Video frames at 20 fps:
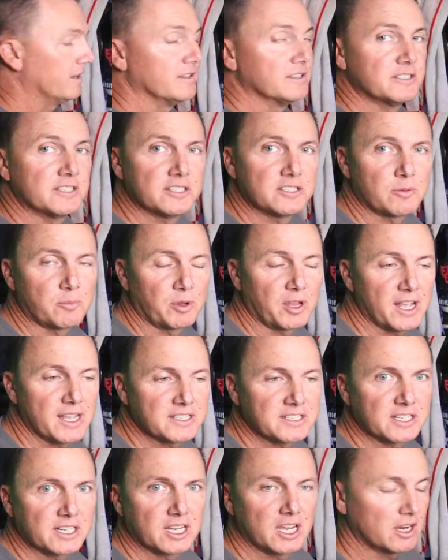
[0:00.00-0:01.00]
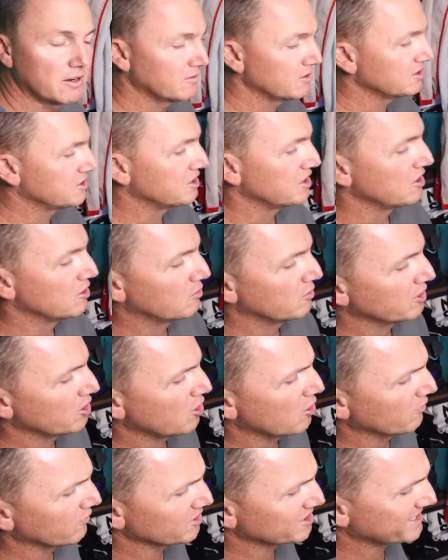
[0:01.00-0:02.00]
this is a plastic cover, so you don't want to
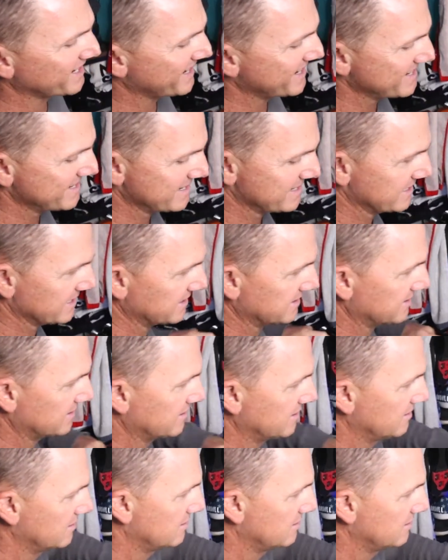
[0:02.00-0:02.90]
over tighten it.